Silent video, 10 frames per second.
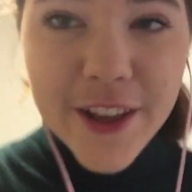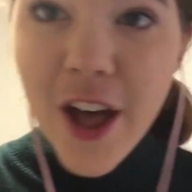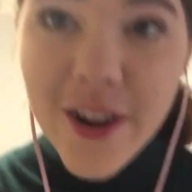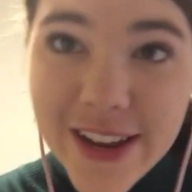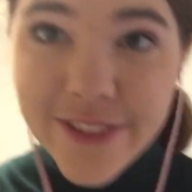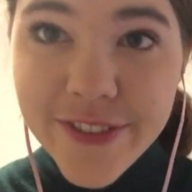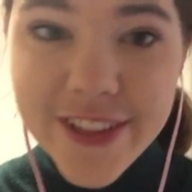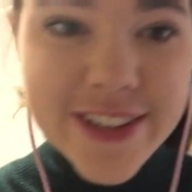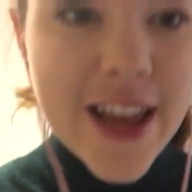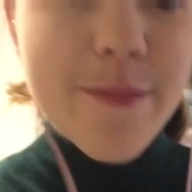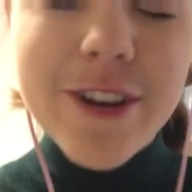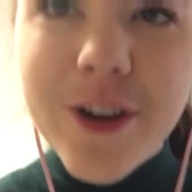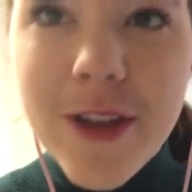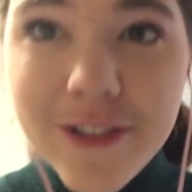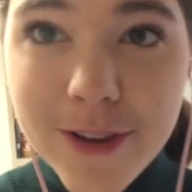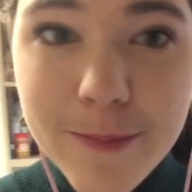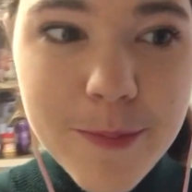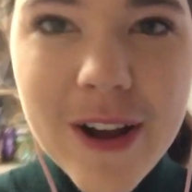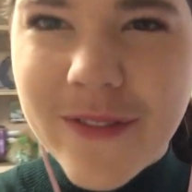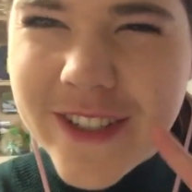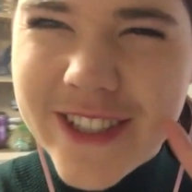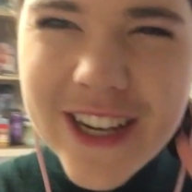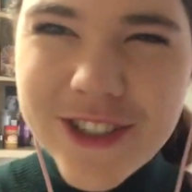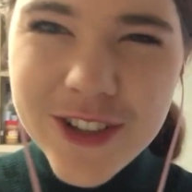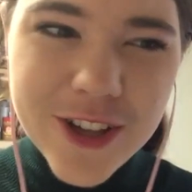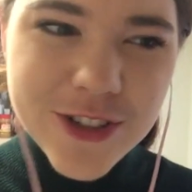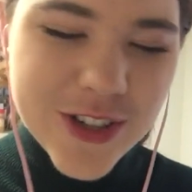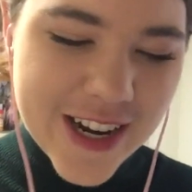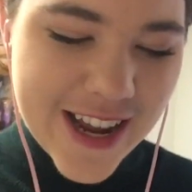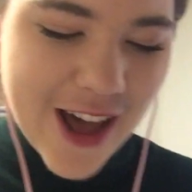got ready for the day. I'm gonna go eat some breakfast slash lunch right